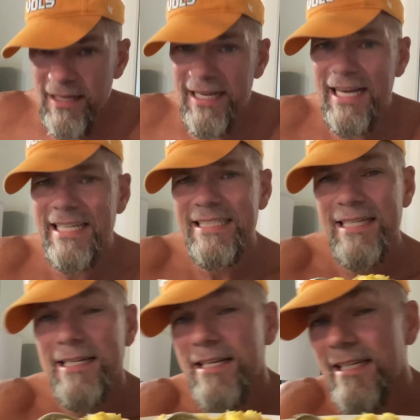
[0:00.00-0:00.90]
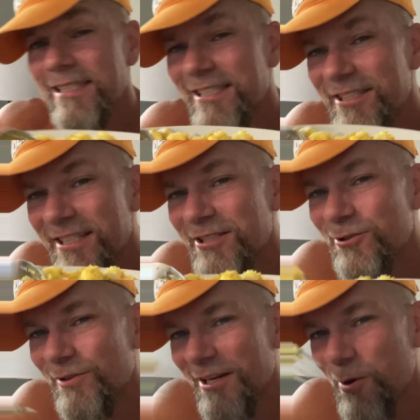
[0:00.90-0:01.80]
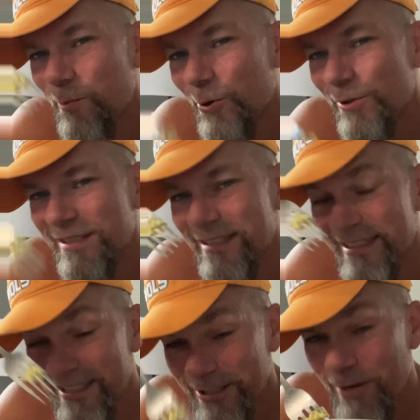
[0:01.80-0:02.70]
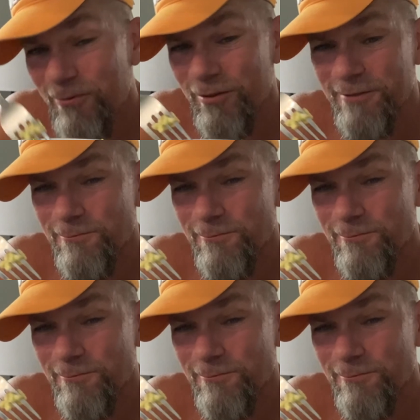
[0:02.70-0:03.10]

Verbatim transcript: Guys, does this look like a person that's suffering?